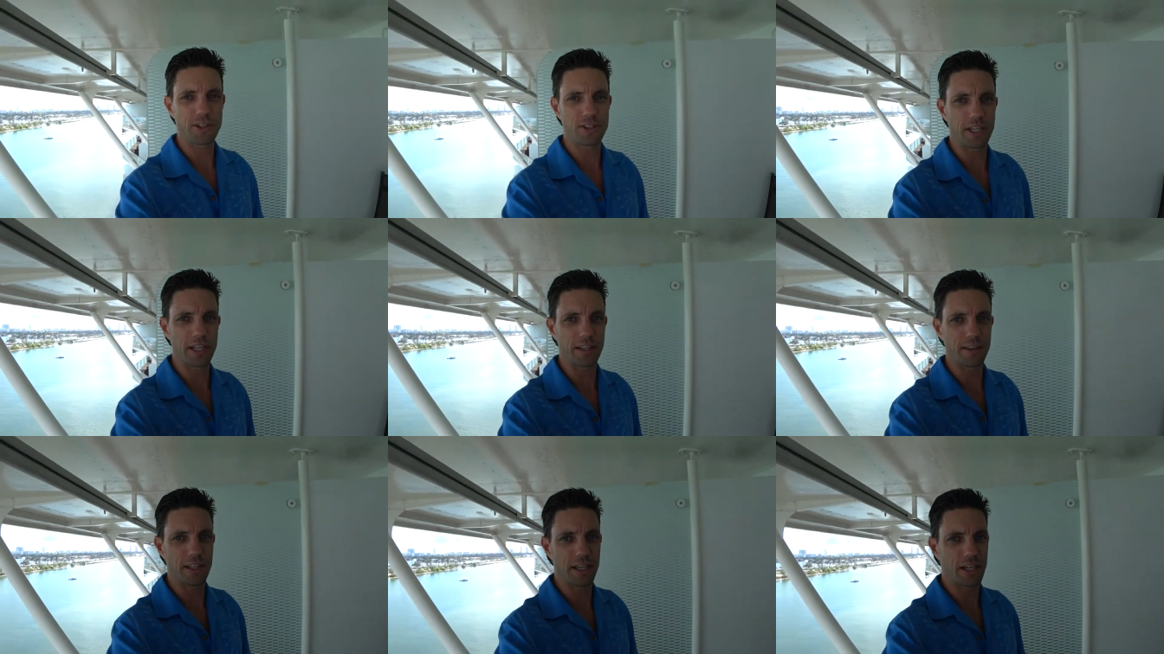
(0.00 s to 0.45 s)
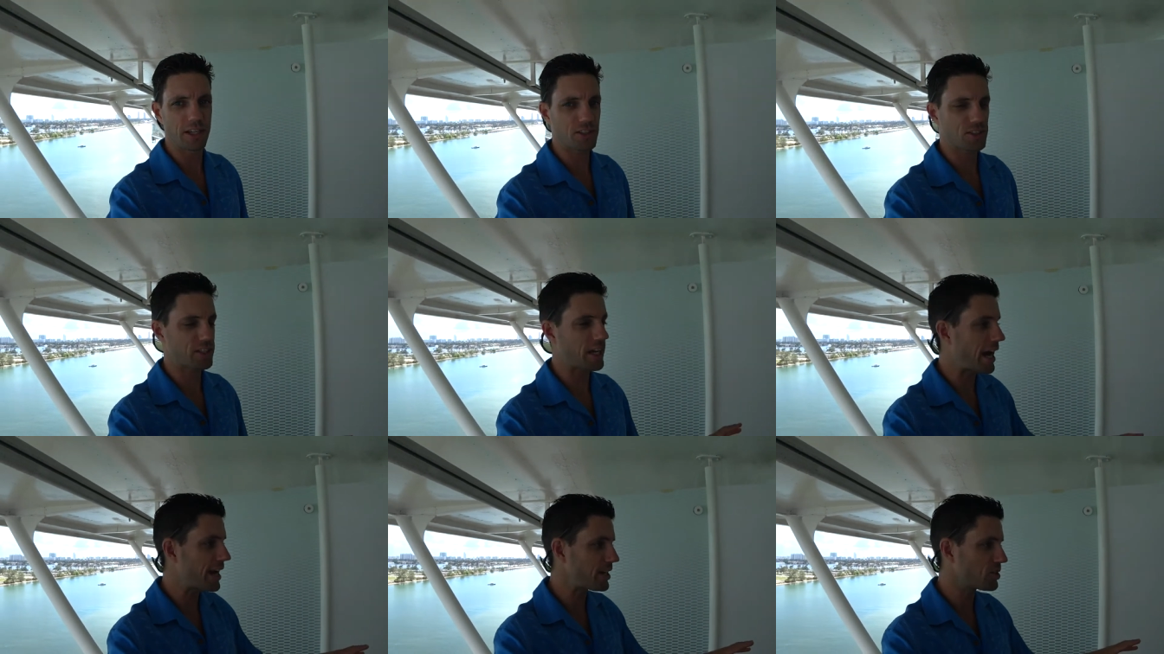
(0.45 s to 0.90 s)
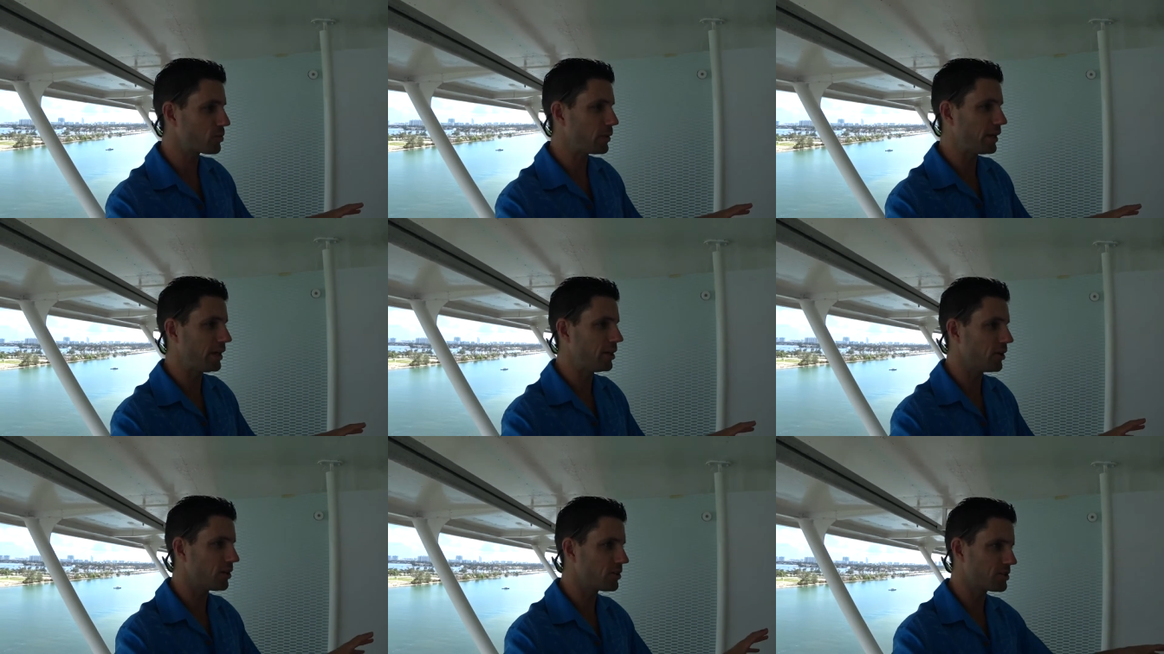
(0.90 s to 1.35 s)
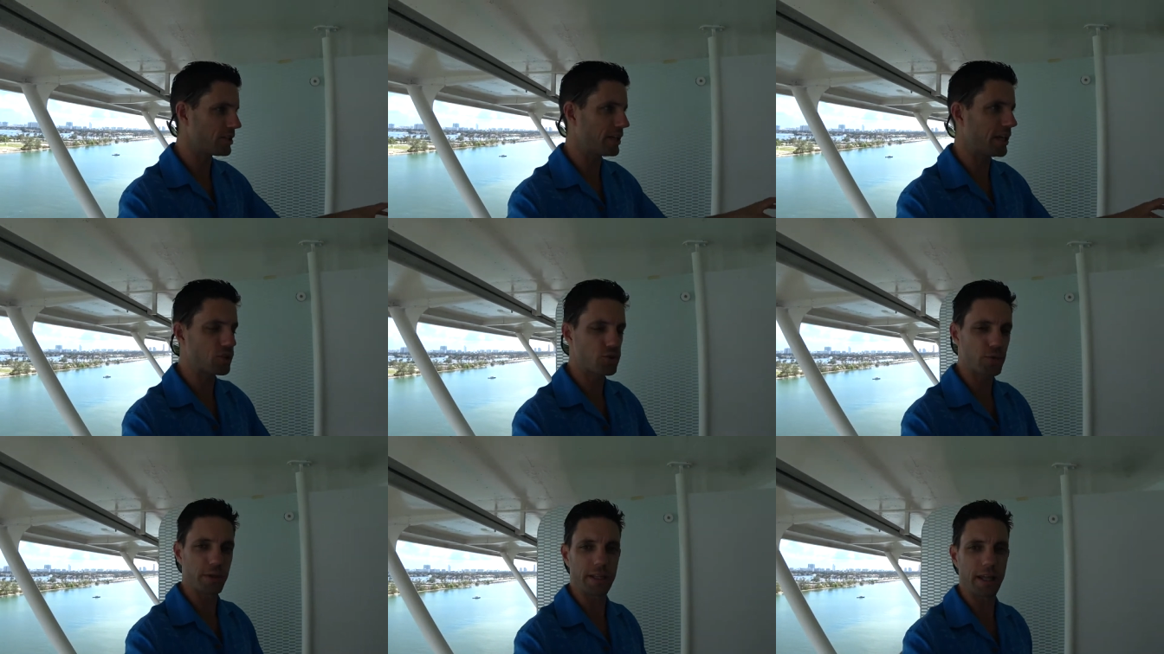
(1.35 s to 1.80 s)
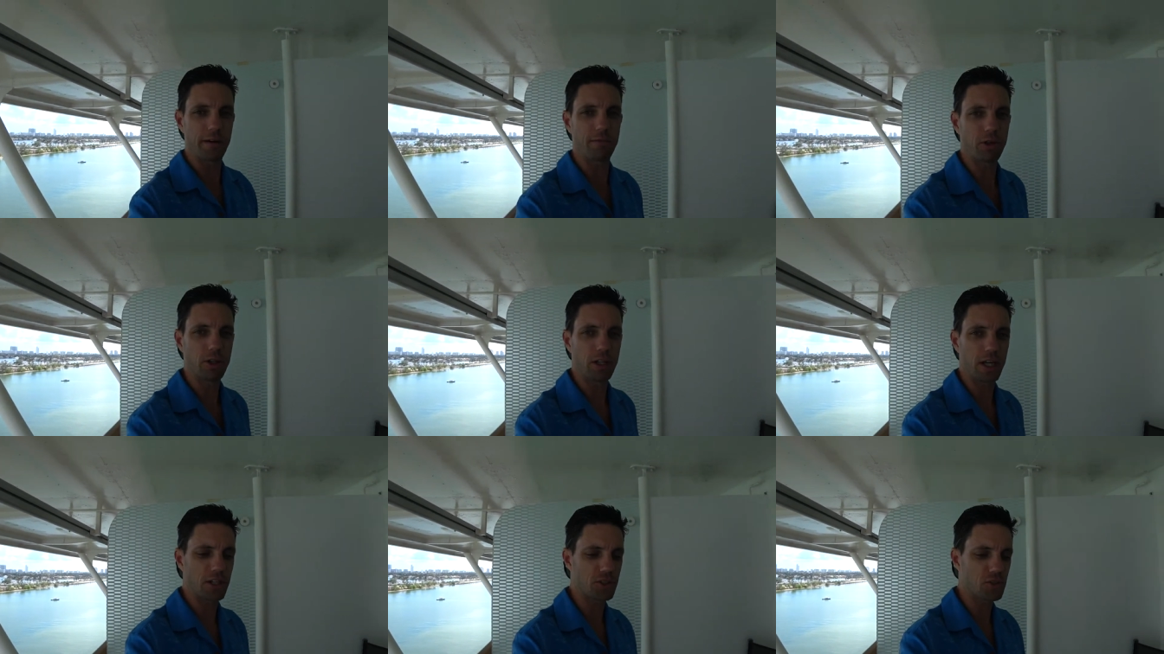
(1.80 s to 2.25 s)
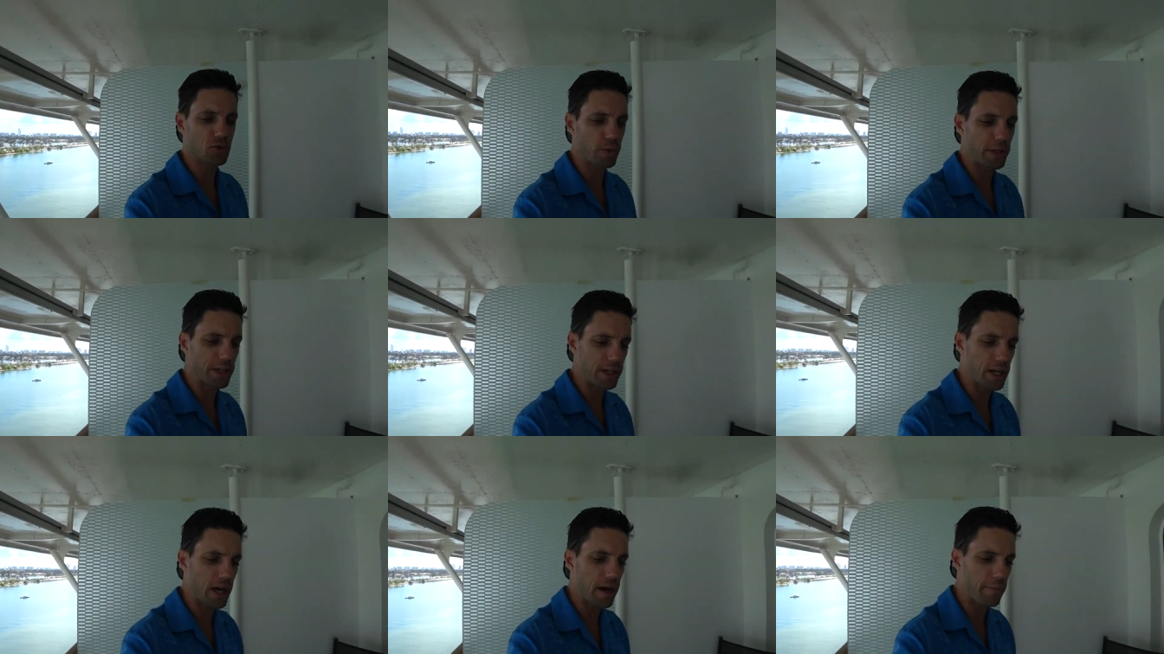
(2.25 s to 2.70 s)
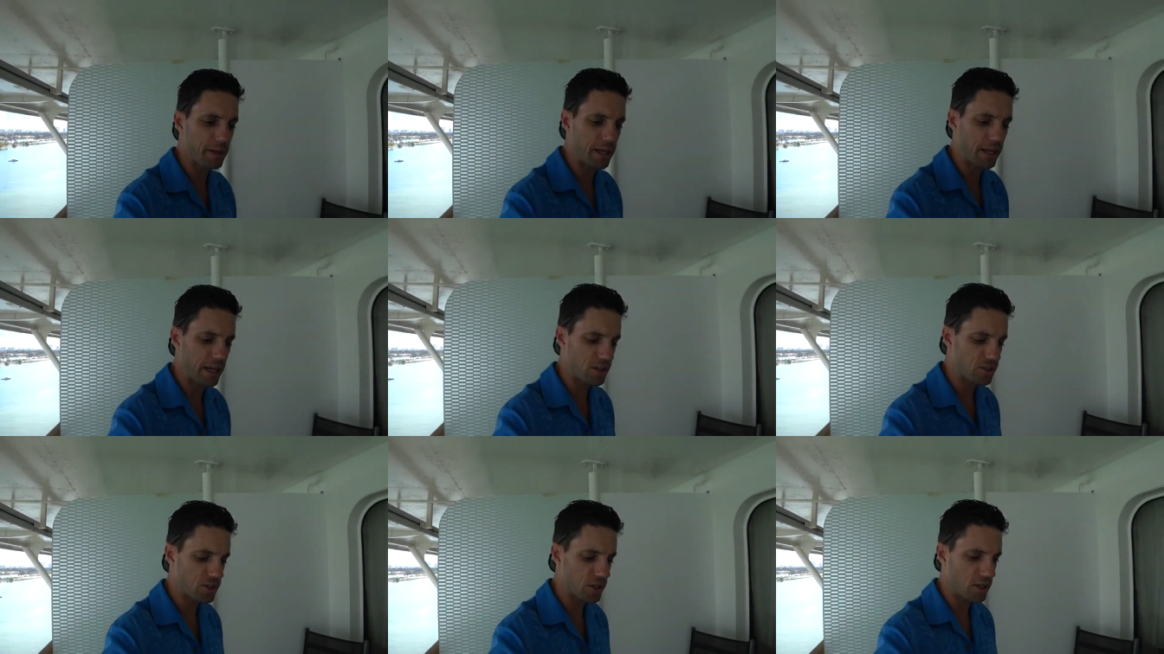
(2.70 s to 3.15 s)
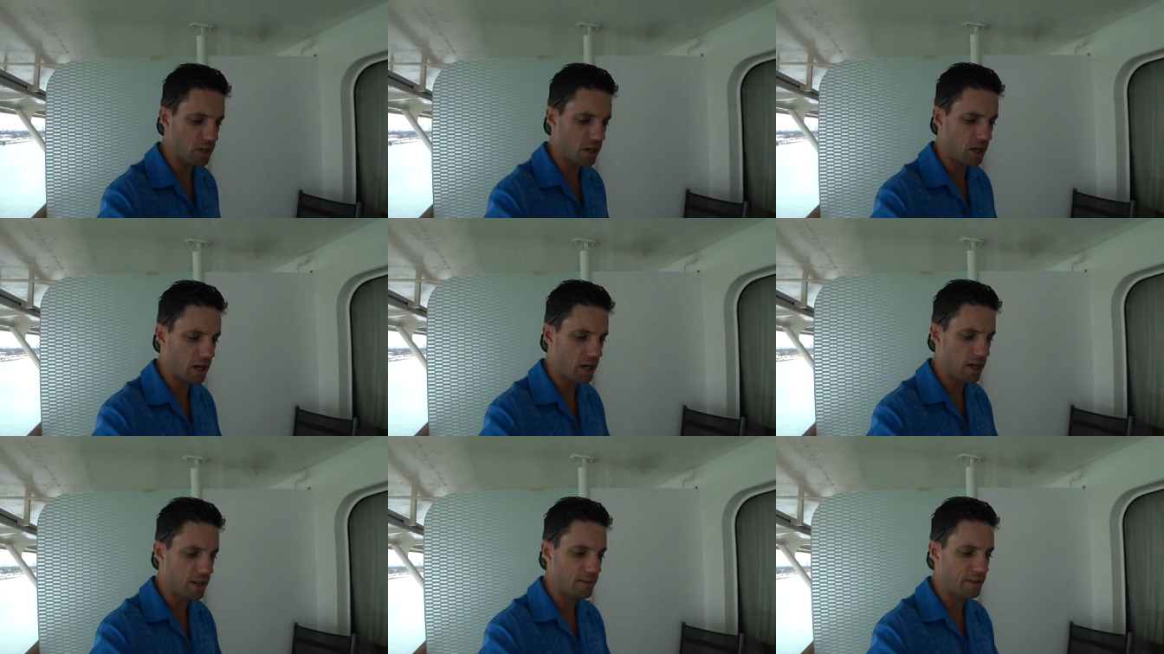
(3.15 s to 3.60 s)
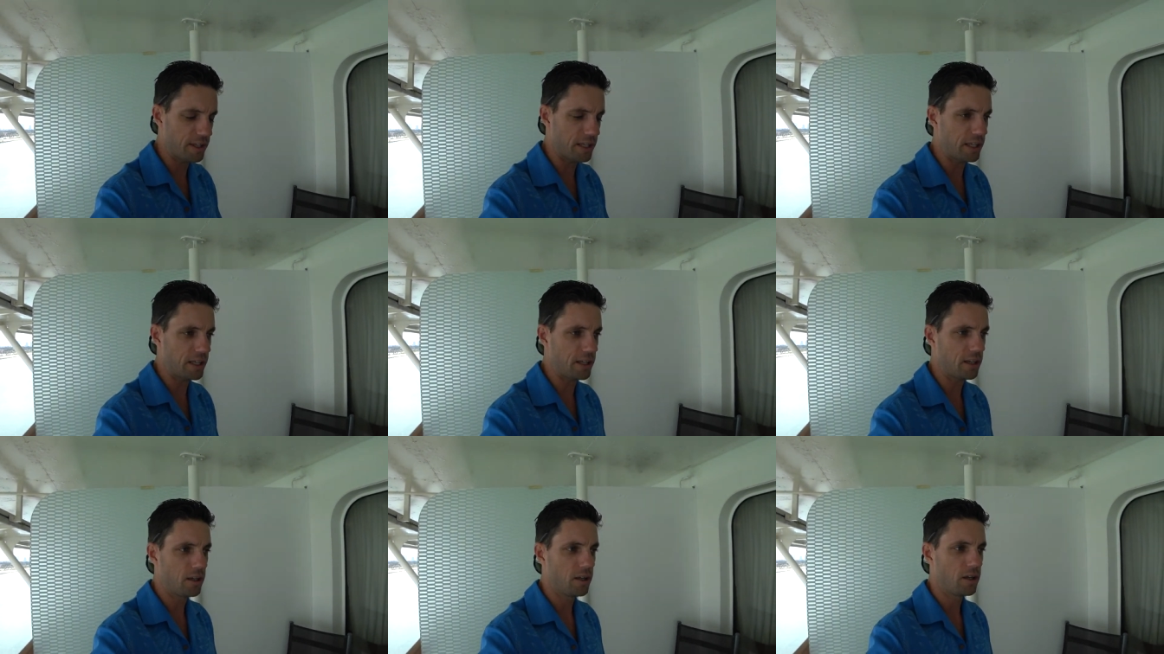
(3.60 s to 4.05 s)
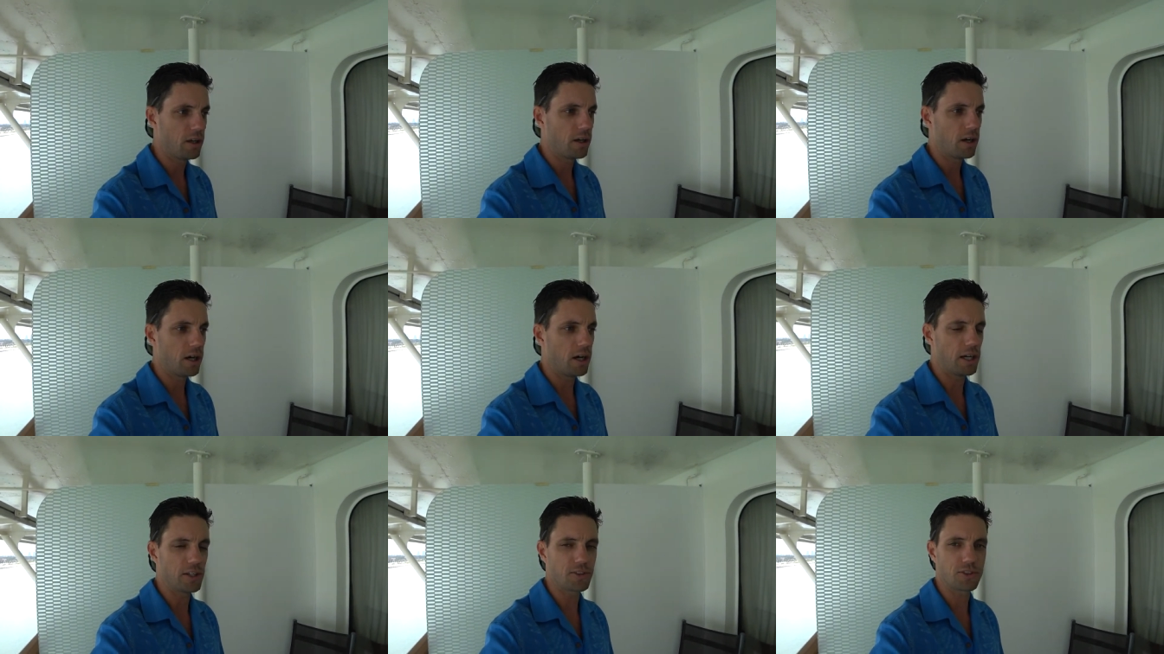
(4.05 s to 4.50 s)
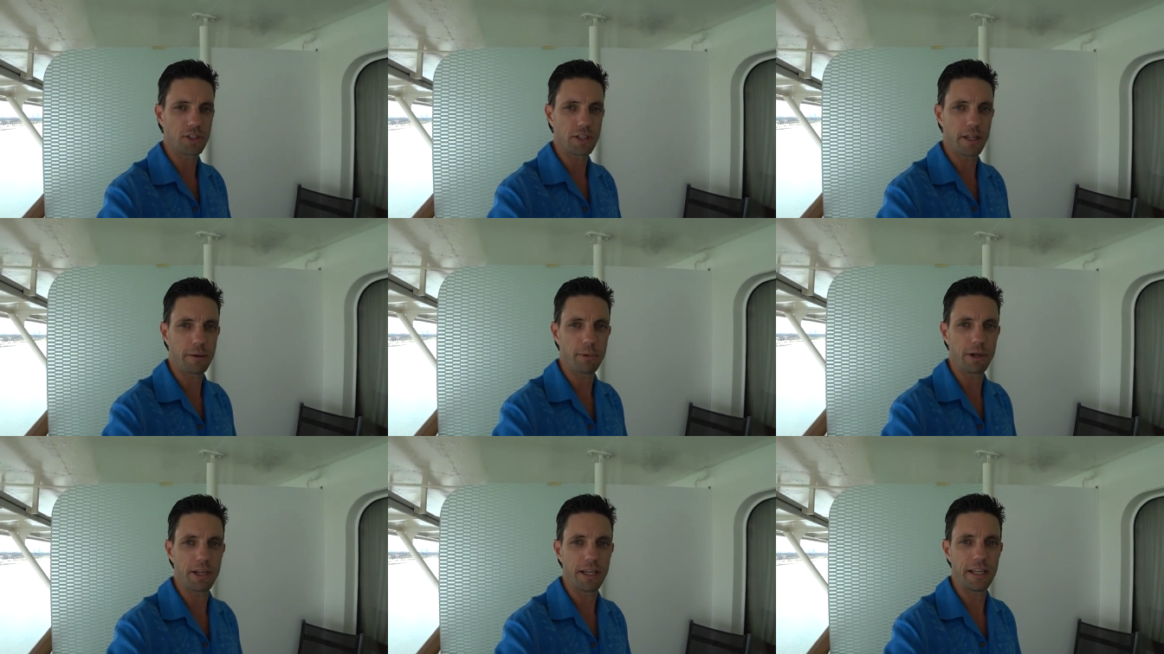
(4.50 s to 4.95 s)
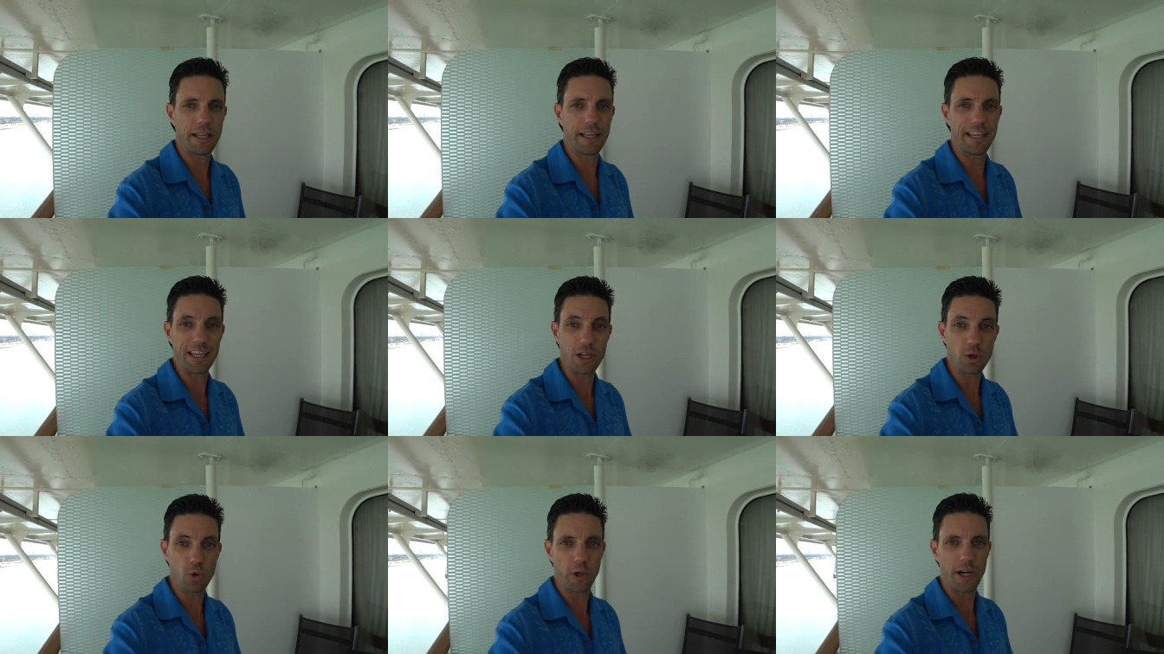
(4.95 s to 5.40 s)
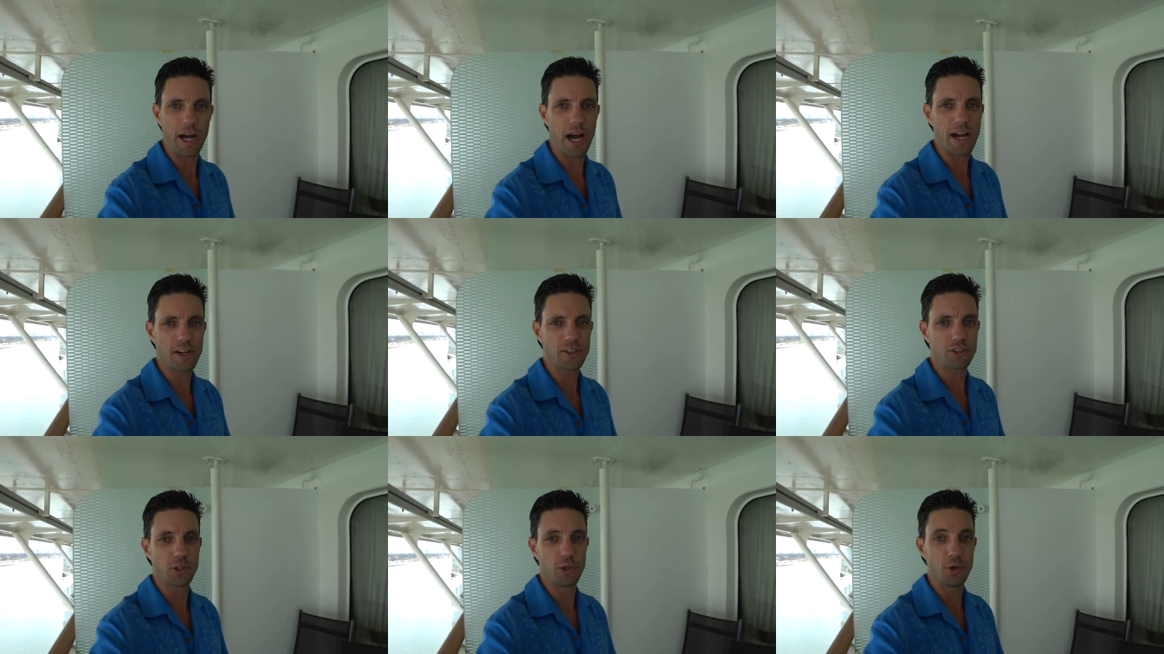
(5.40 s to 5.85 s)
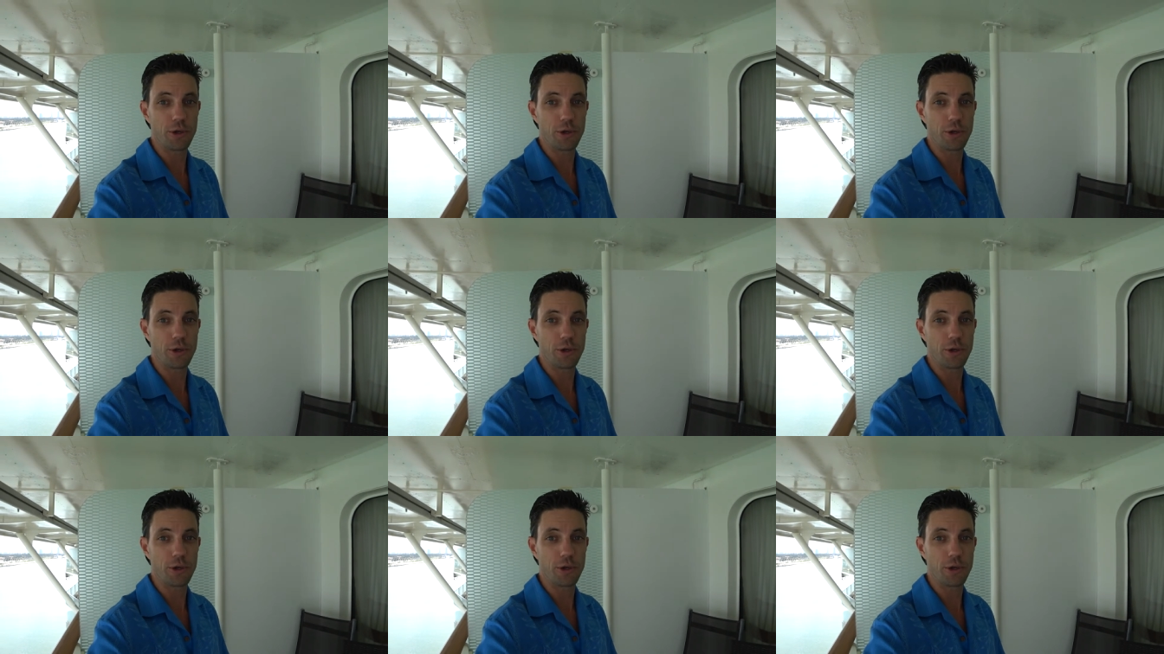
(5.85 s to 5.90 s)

seeing the uh, Sky Suite here. It's the entry-level uh, suite accommodation on the uh, Celebrity Equinox.